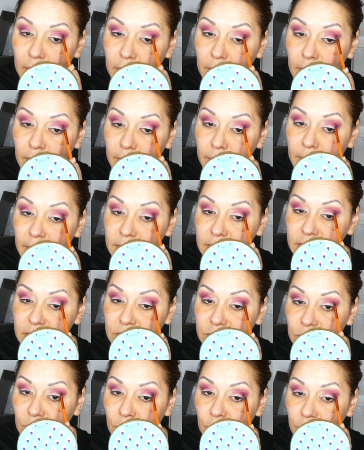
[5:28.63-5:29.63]
And then
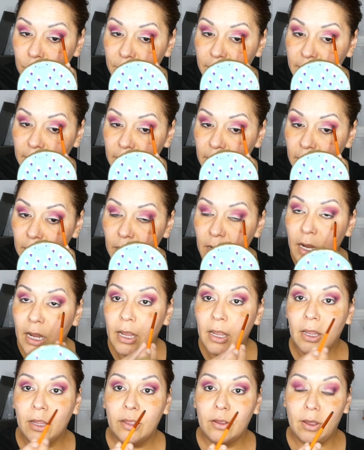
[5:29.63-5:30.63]
just go right here.
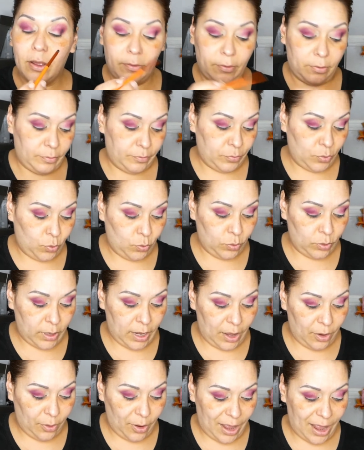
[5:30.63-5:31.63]

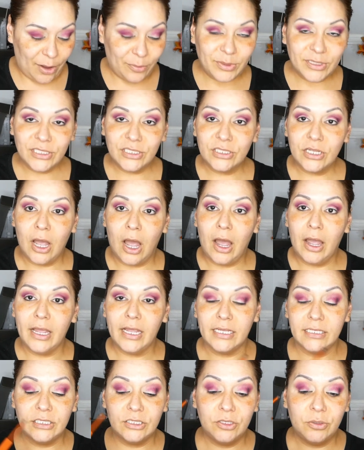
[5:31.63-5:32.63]
How I was taught
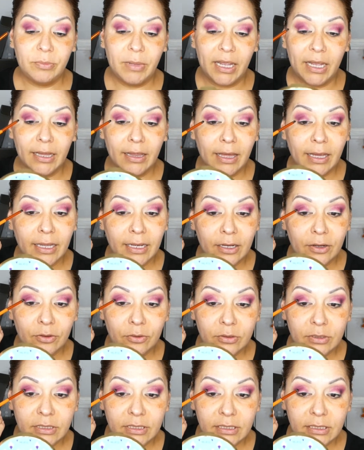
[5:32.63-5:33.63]
is you make like a
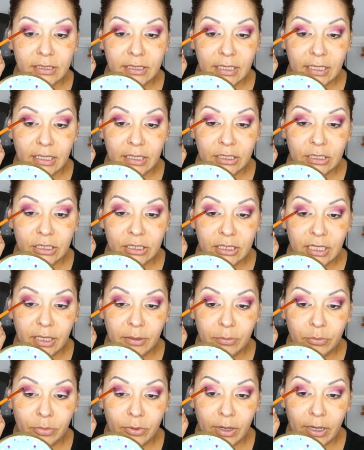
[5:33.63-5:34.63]
little C
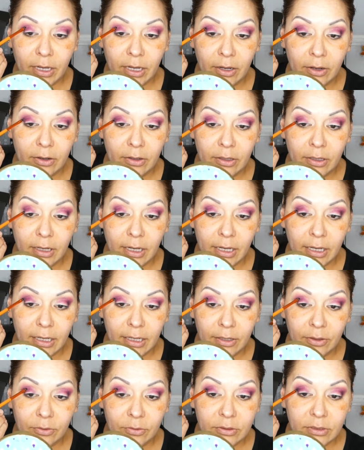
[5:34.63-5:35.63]
shape right here, like a
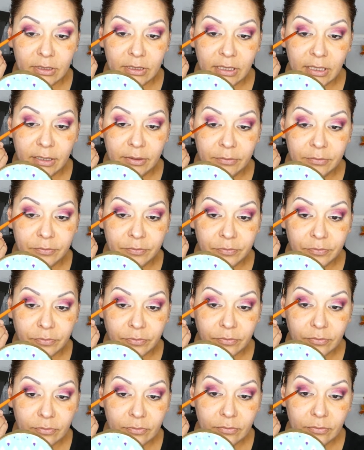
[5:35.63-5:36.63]
little C
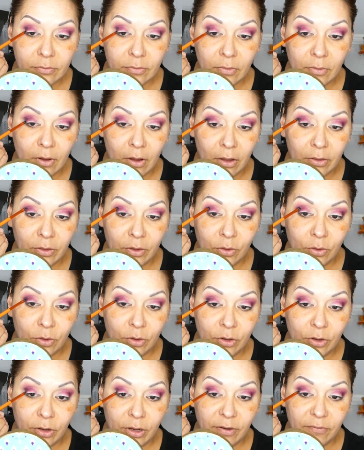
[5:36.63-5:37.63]
on the
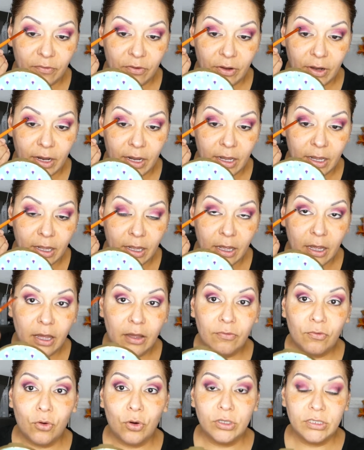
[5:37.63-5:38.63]
corner of your eye.
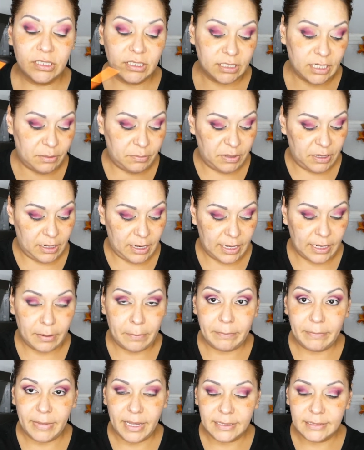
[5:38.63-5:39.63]
Of course, it's going to be like a
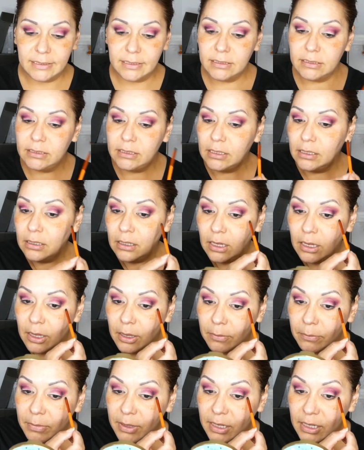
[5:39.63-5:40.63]
messy C
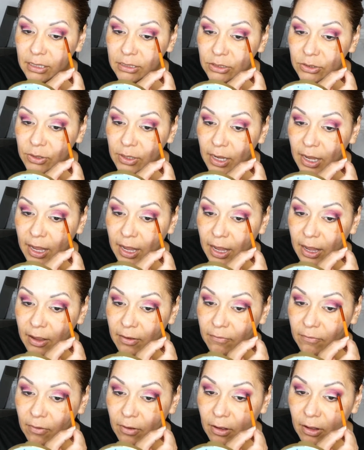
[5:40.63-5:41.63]
because you
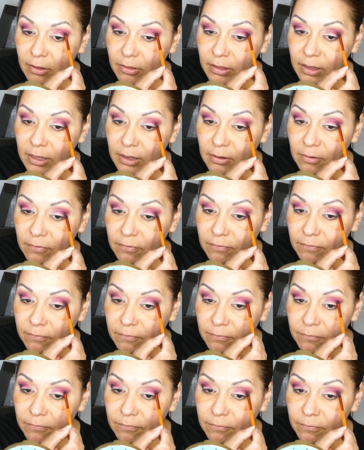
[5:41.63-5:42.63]
have all the
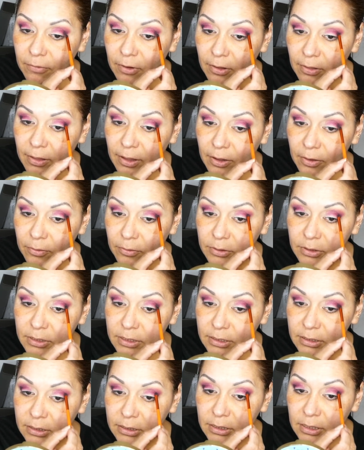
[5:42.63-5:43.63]
fallout
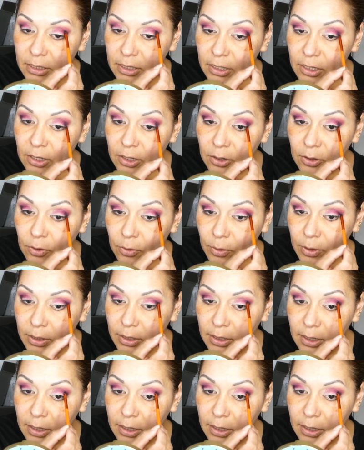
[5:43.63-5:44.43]
just going